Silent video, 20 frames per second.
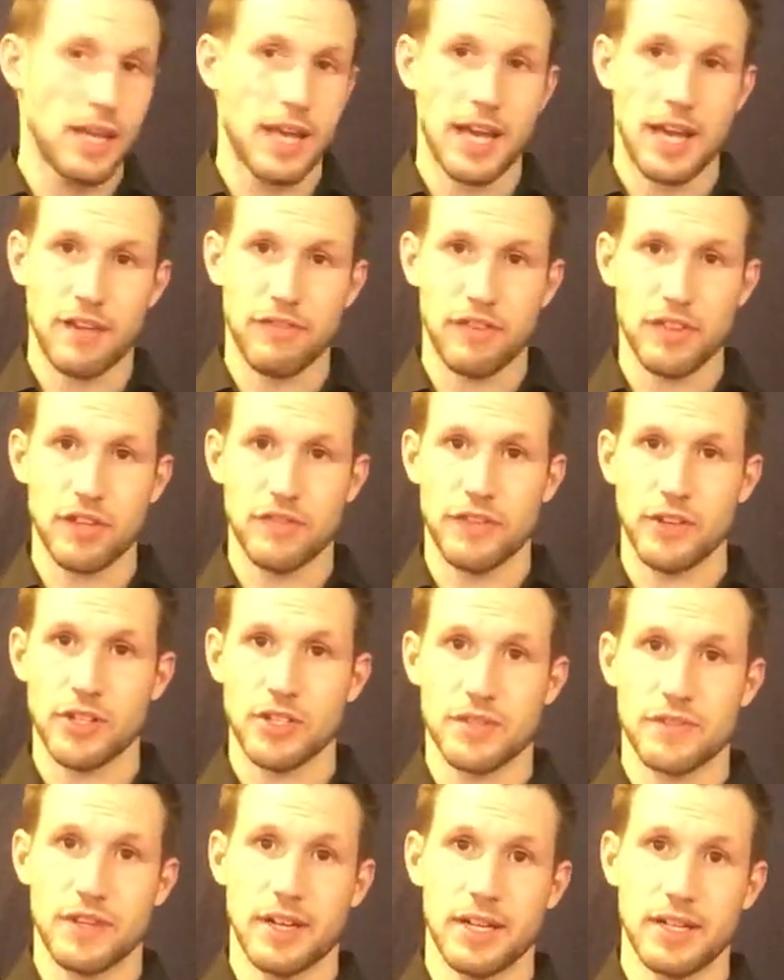F on the
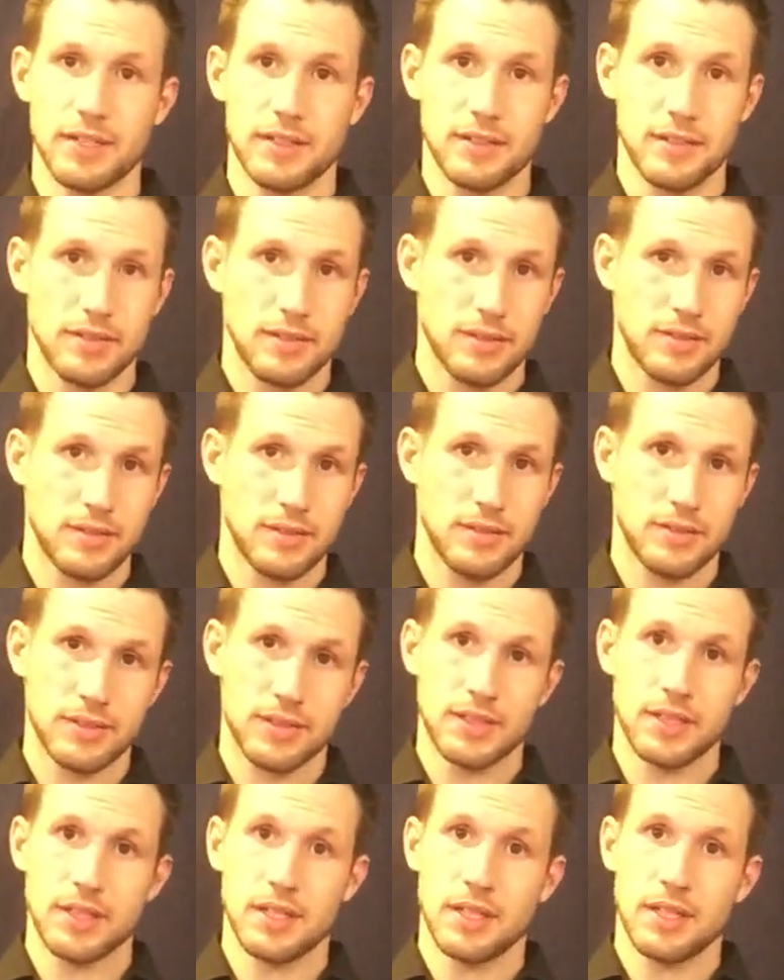1st fret,
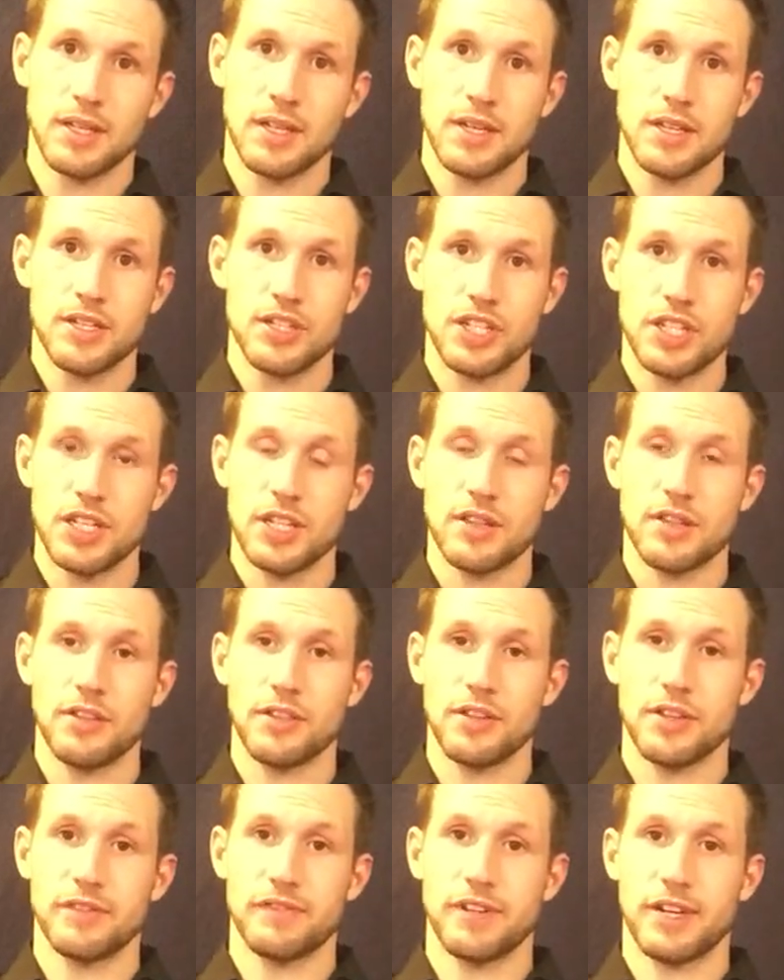G on the
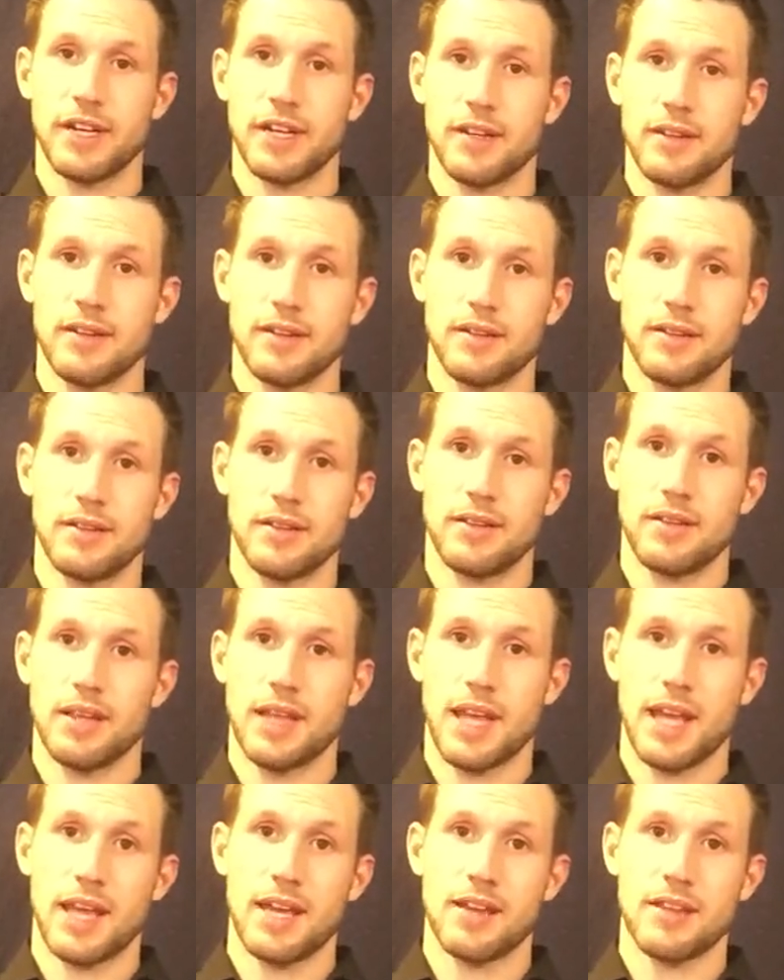3rd fret,
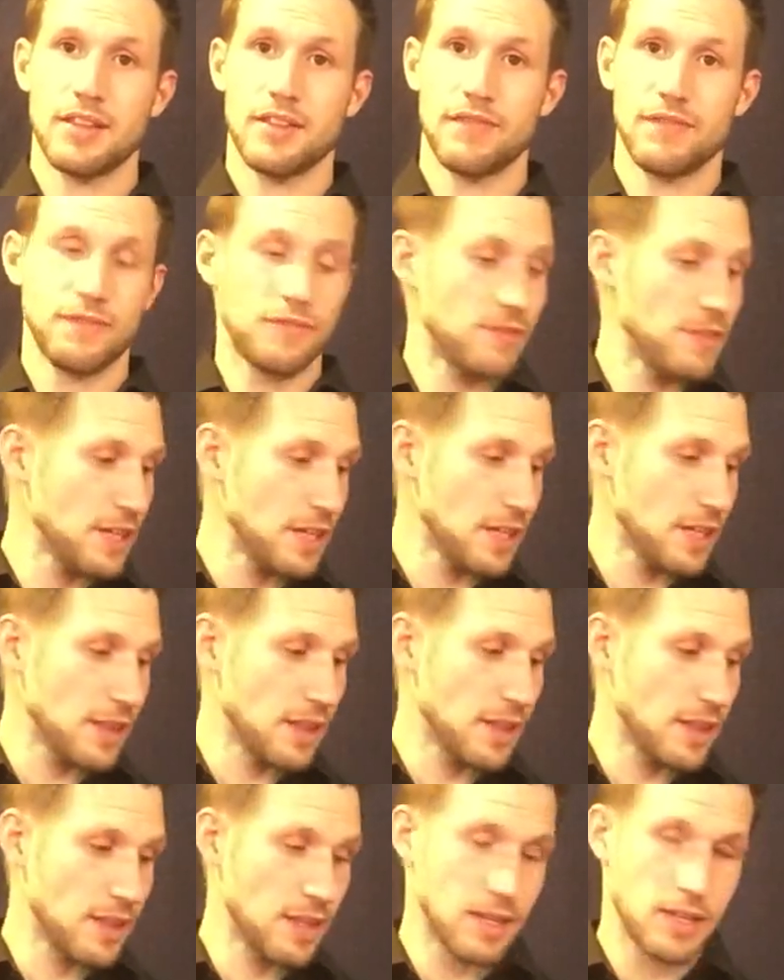A on the 5th,
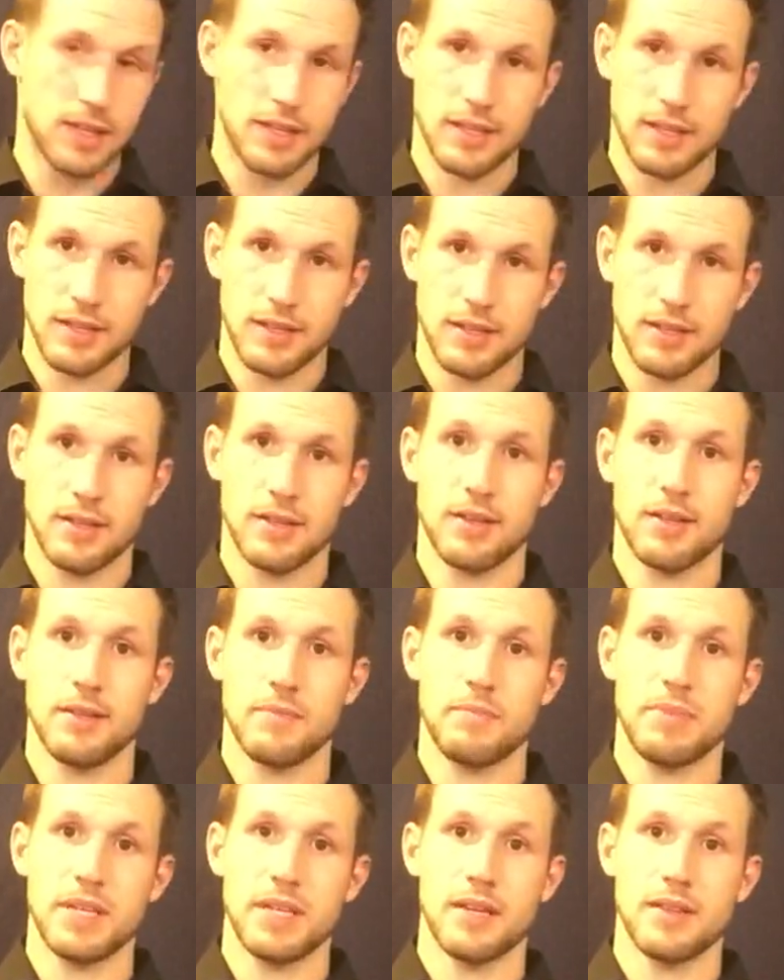
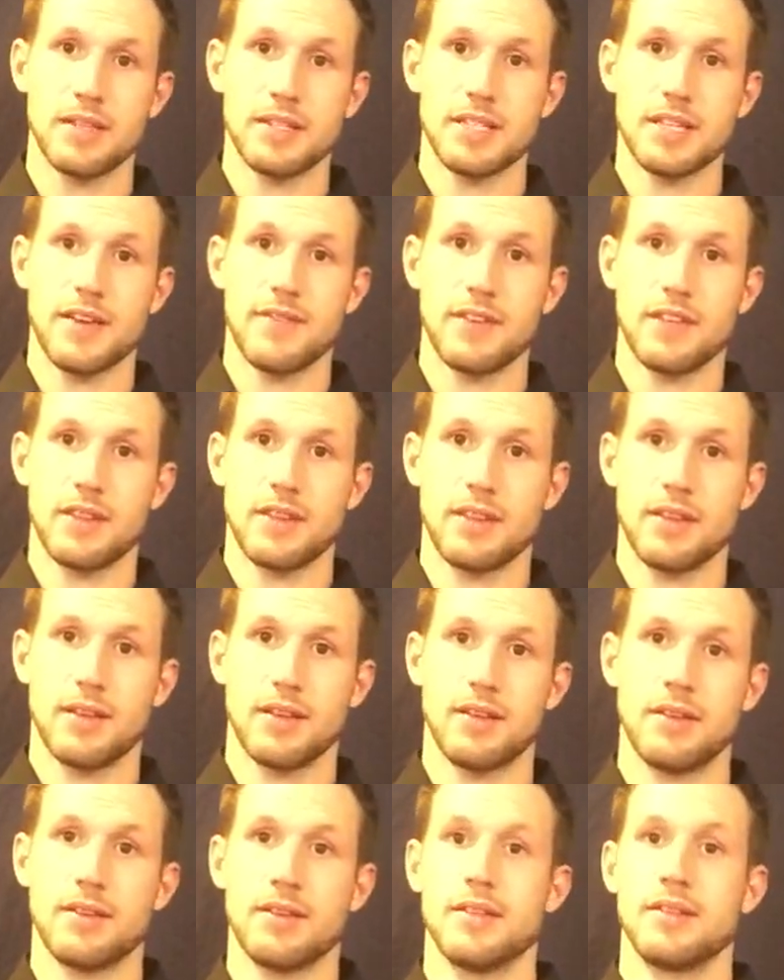B on the 7th,
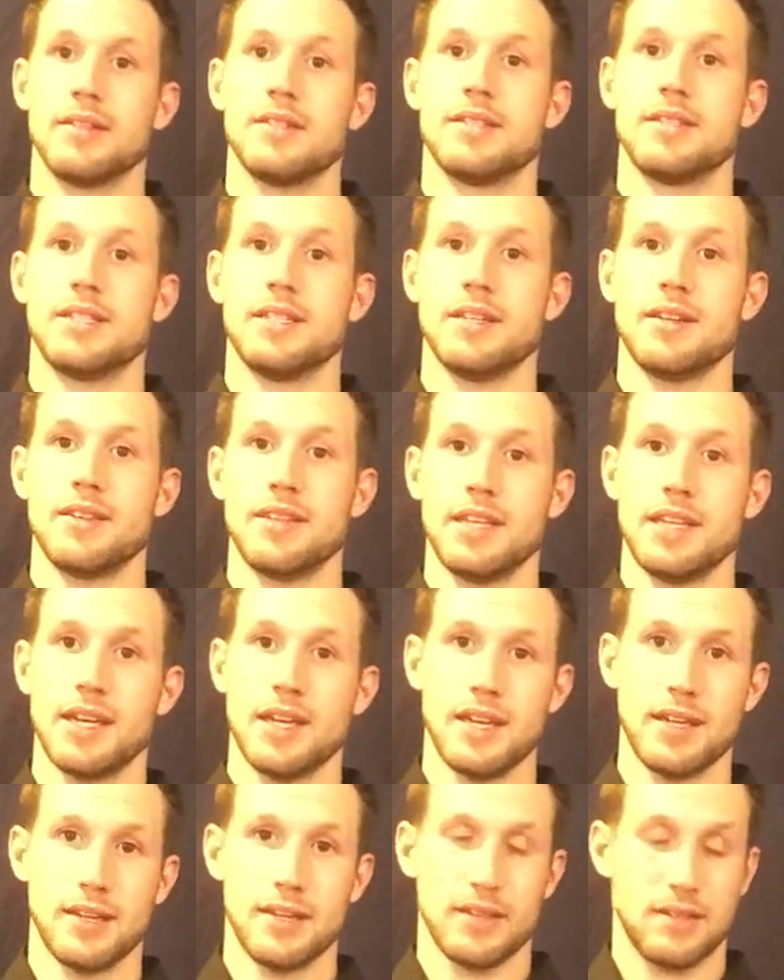C on the
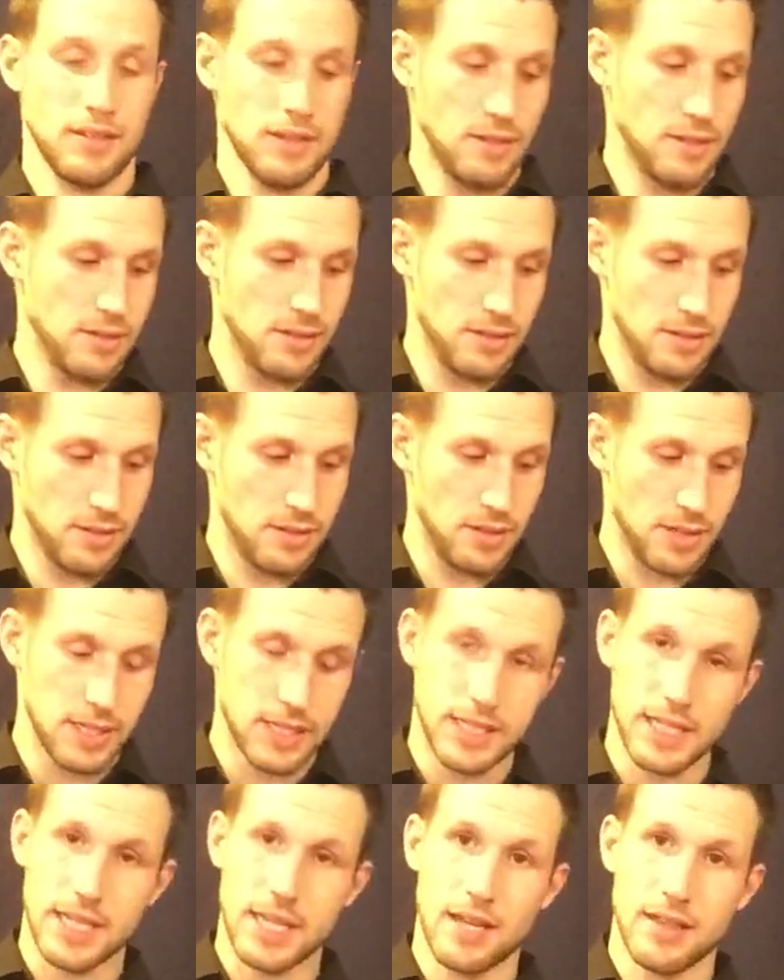8th,
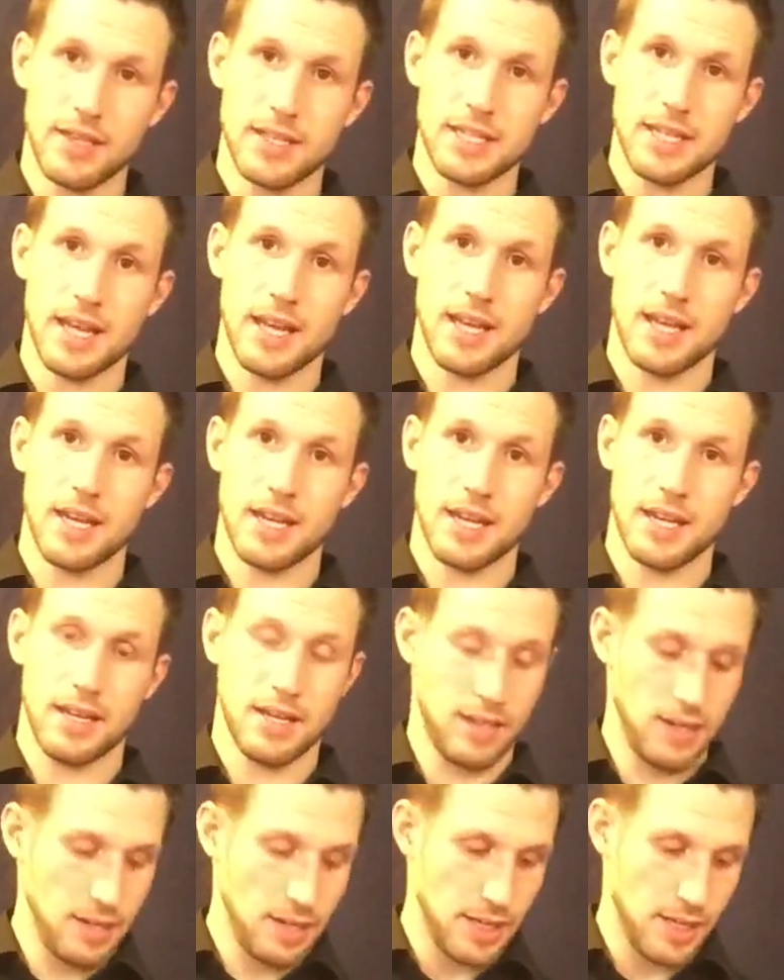D on the 10th,
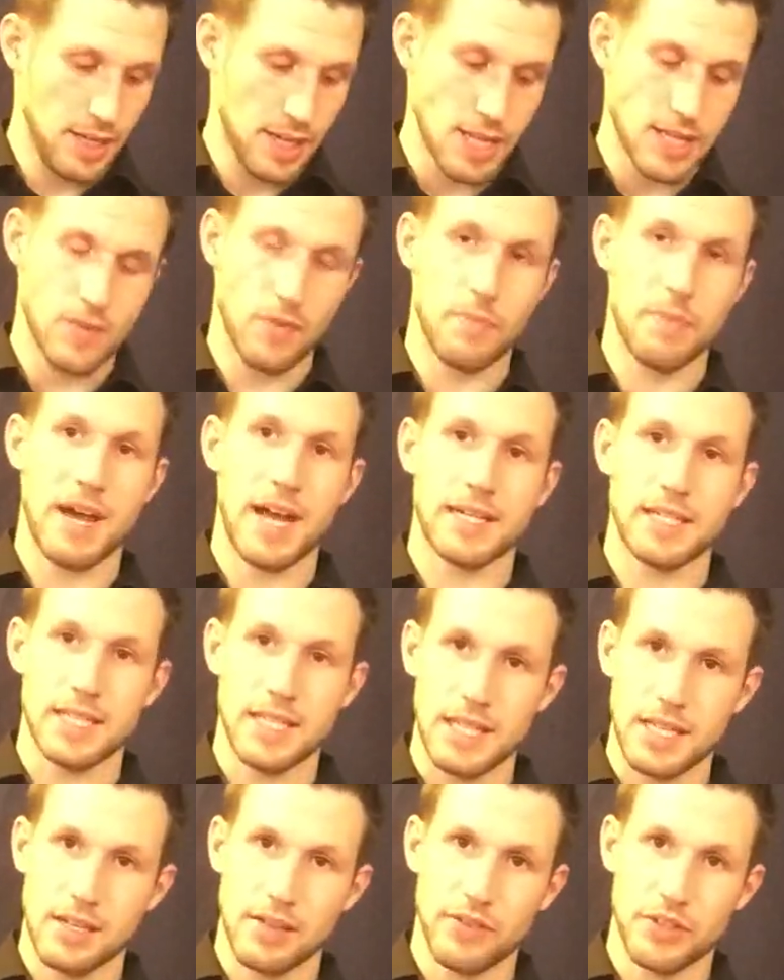and then we're back
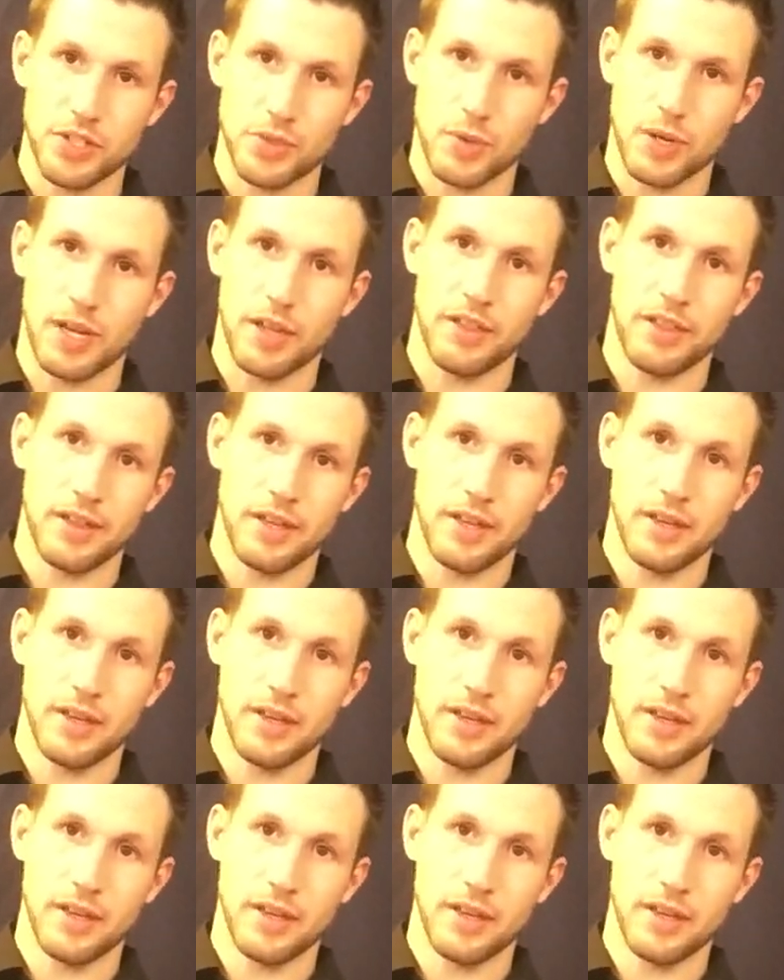to E on the 12th.